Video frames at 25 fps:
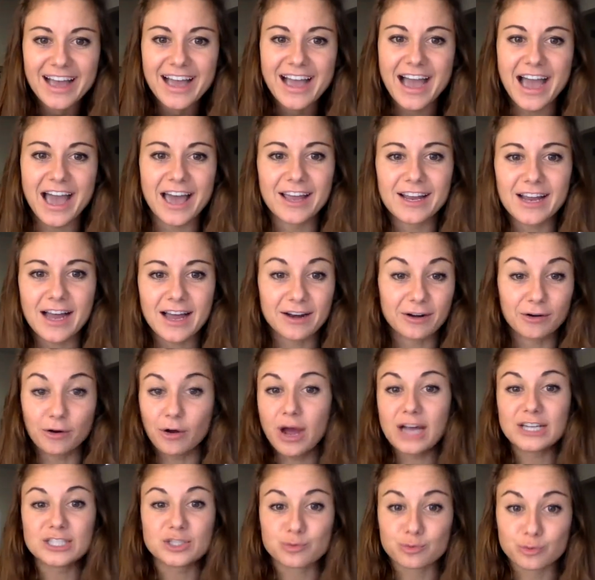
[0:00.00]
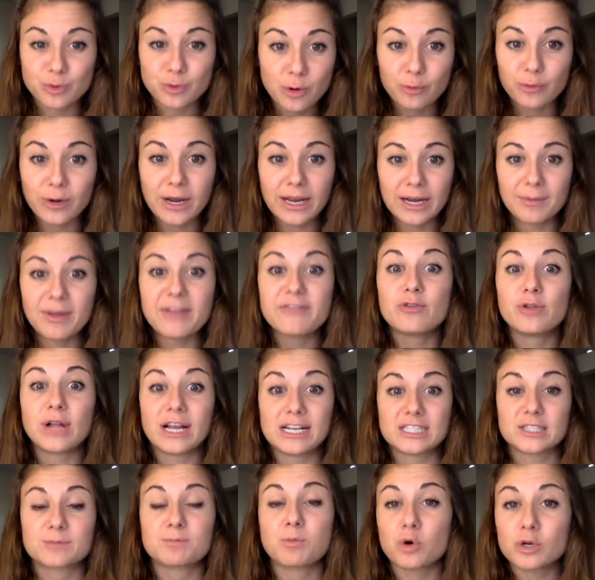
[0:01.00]
I don't know. I just wrote random. If you
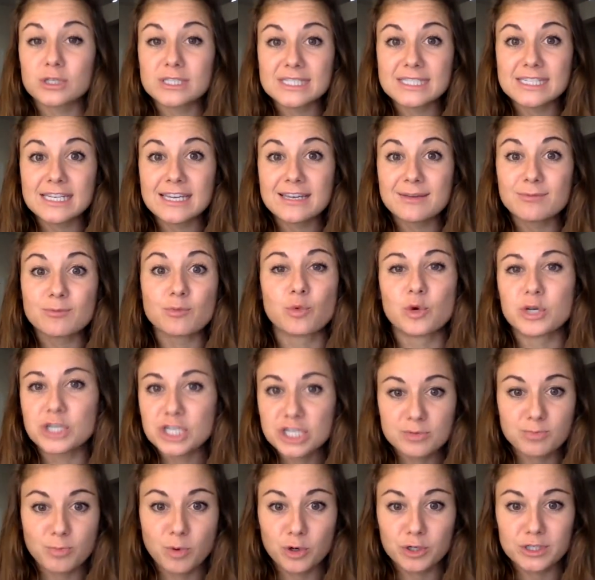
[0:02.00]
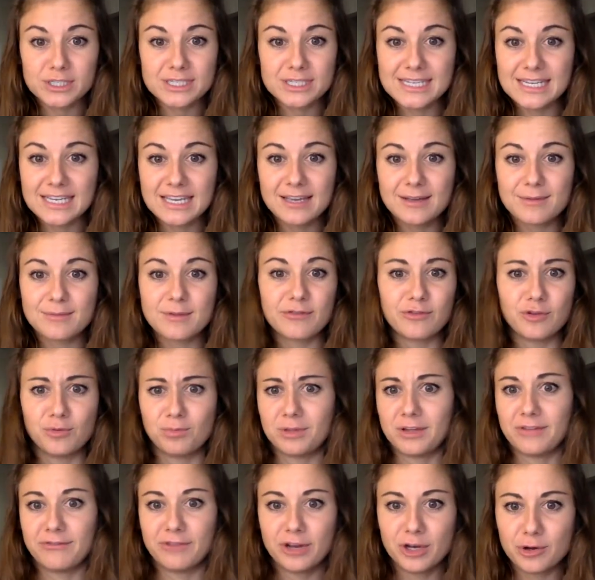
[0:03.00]
like sports team, which sports team, if you
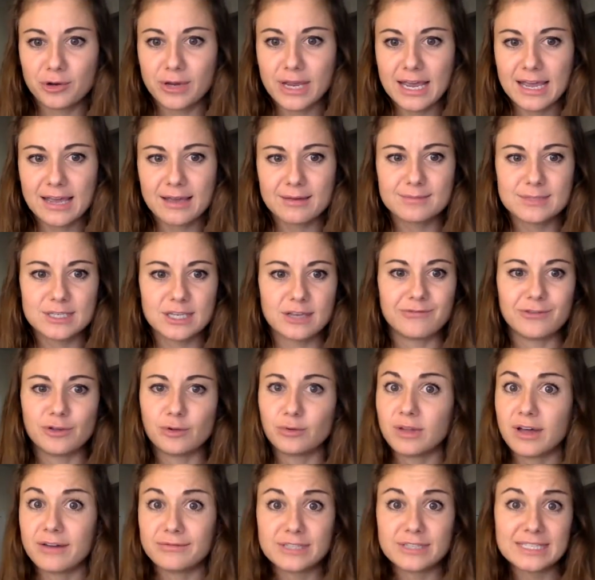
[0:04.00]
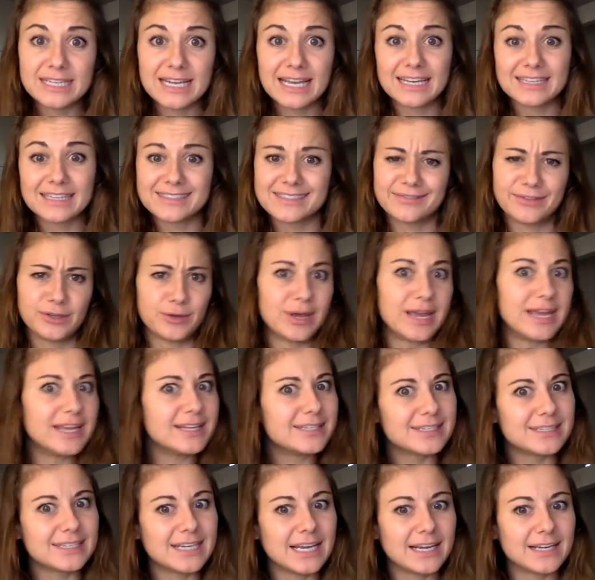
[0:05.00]
play video games, if you love to dance, if you hate
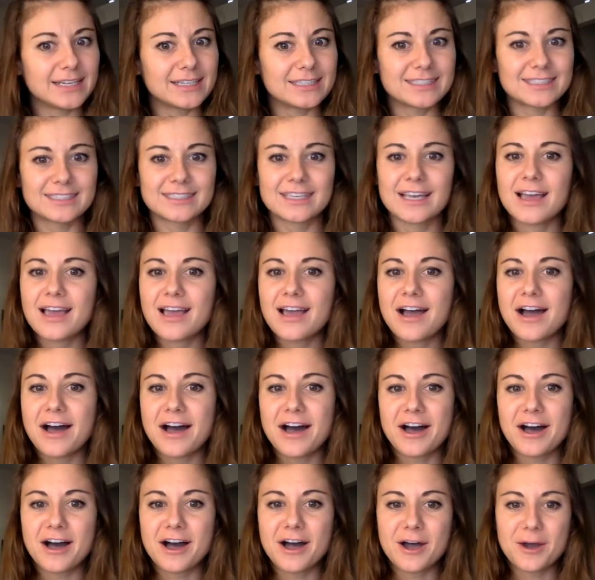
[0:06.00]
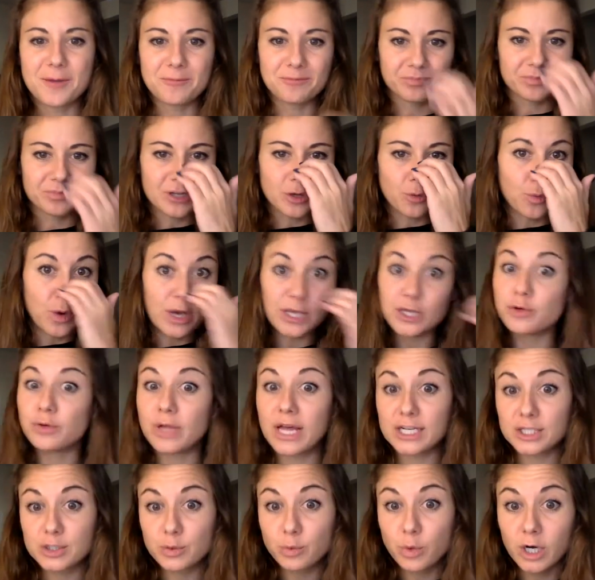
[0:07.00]
to dance, when you
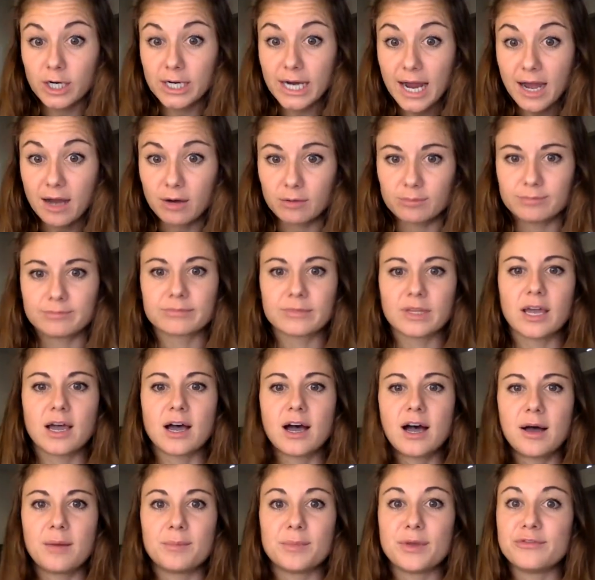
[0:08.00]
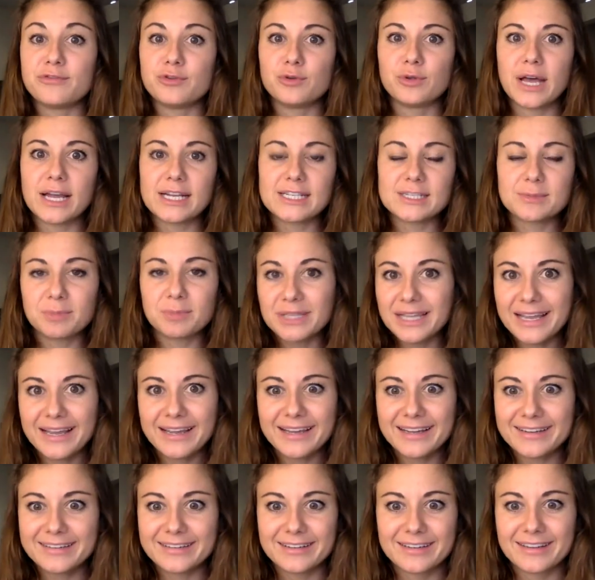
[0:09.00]
like to work out. If you like to
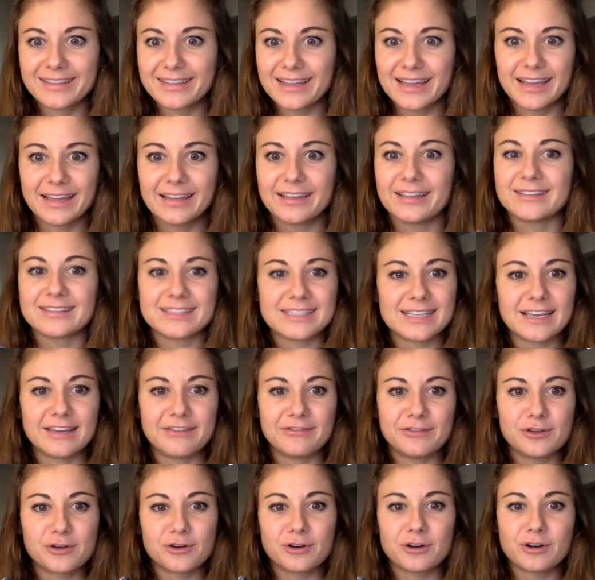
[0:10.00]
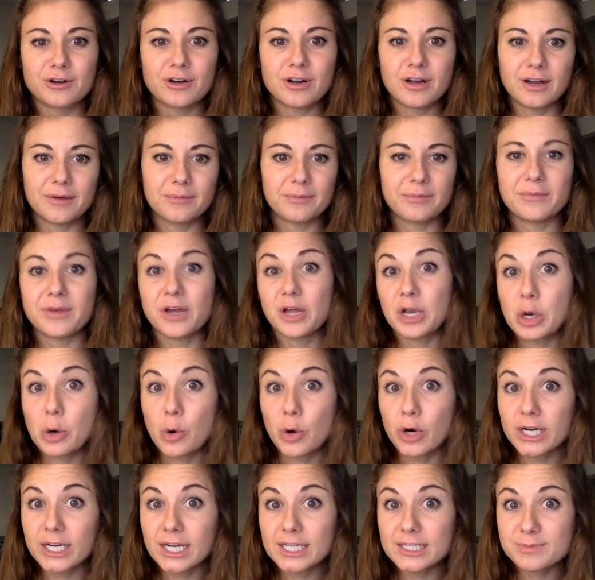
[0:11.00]
plan things, if you're an
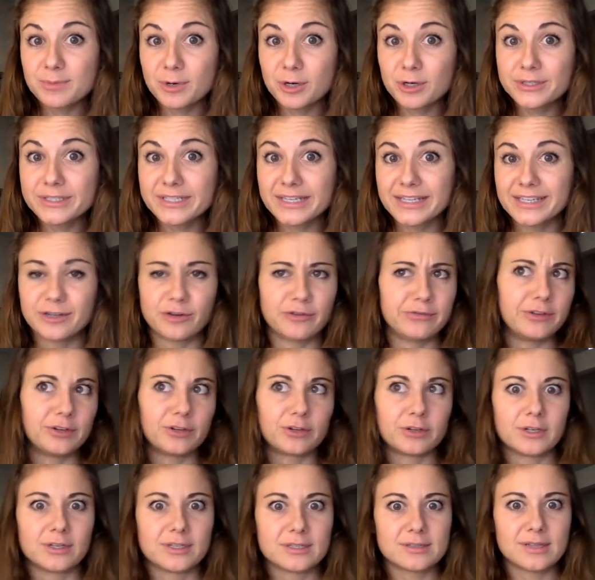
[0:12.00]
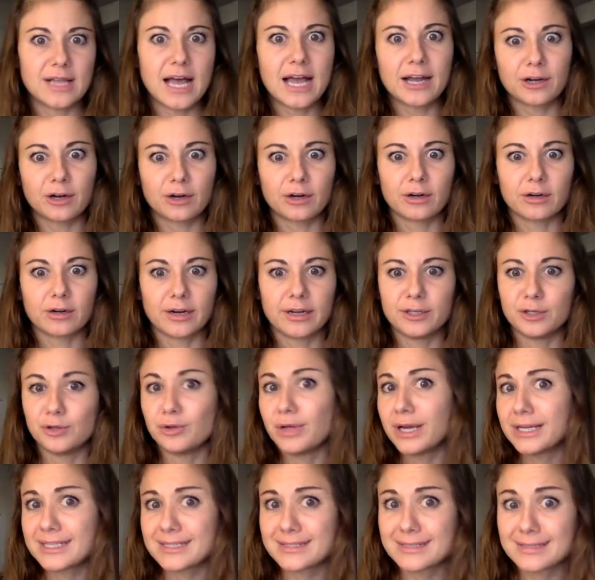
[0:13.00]
organized person, if you're a slacker and you
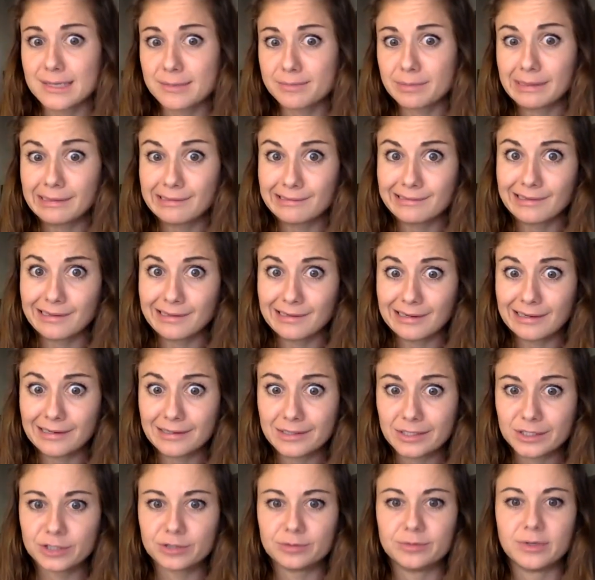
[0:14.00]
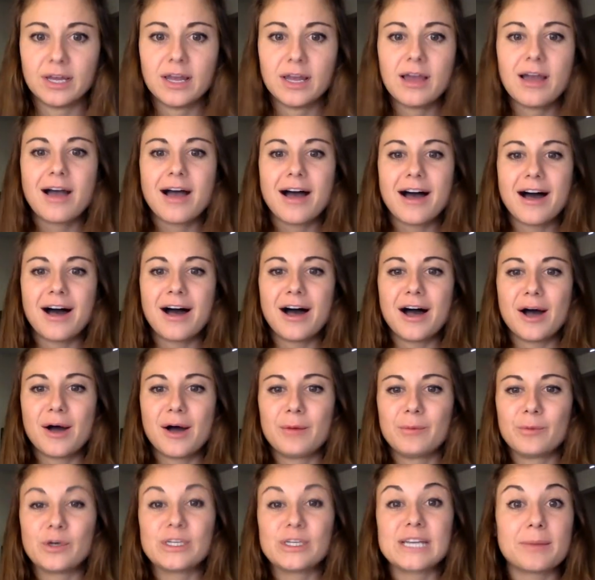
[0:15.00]
like to sleep in like I do,
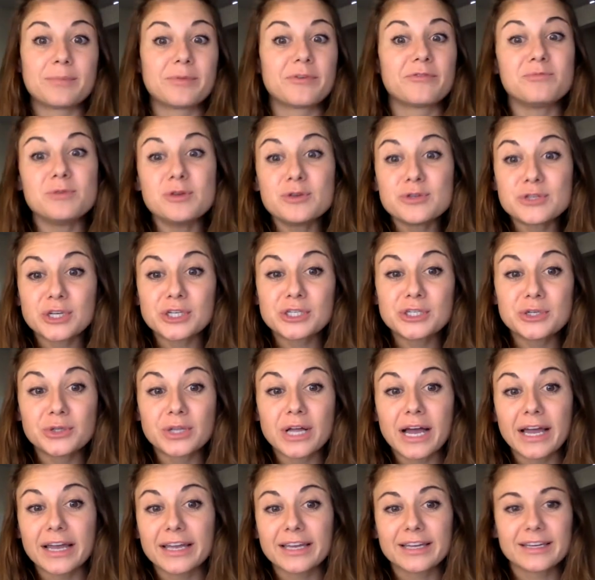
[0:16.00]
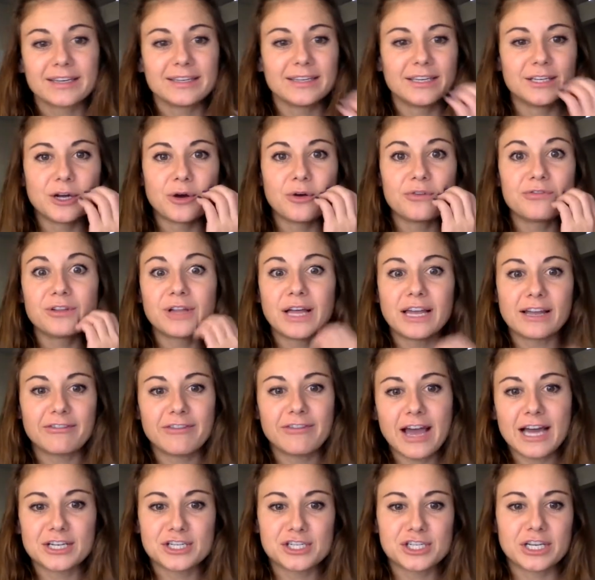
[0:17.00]
what type of music do you like? You know, if you like
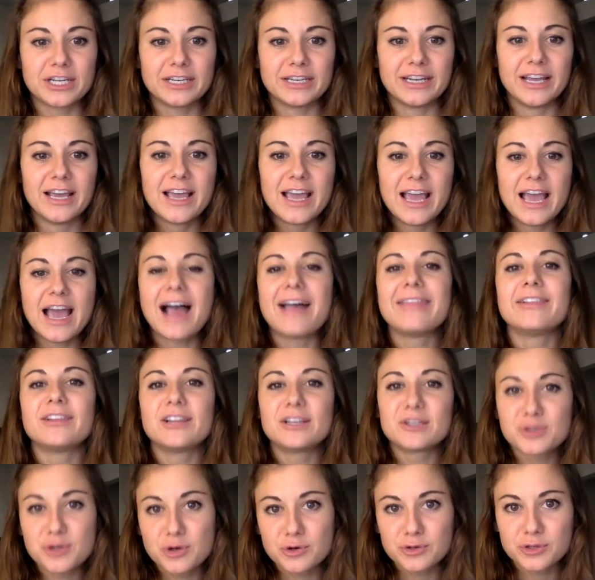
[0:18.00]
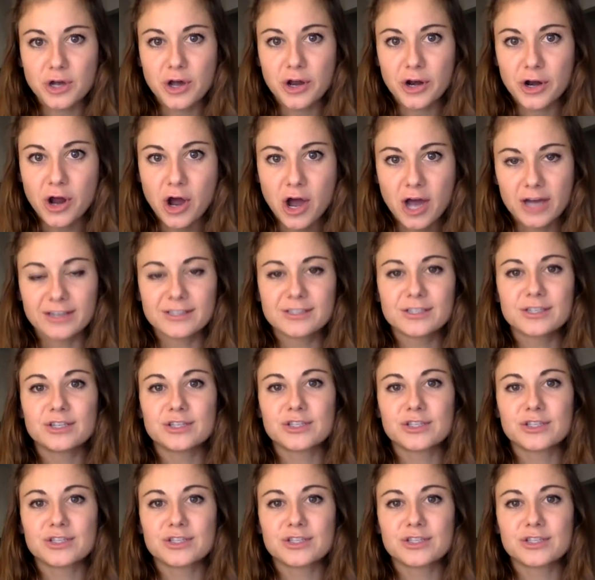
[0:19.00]
fashion, and the list goes on and on.